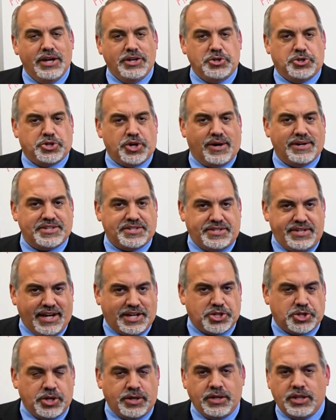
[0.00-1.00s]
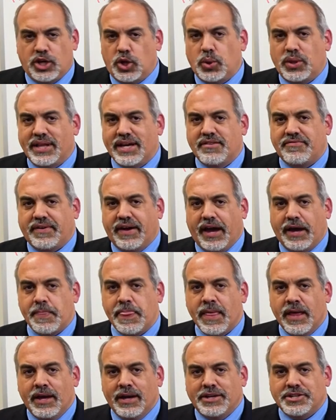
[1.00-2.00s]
jurisdiction you live in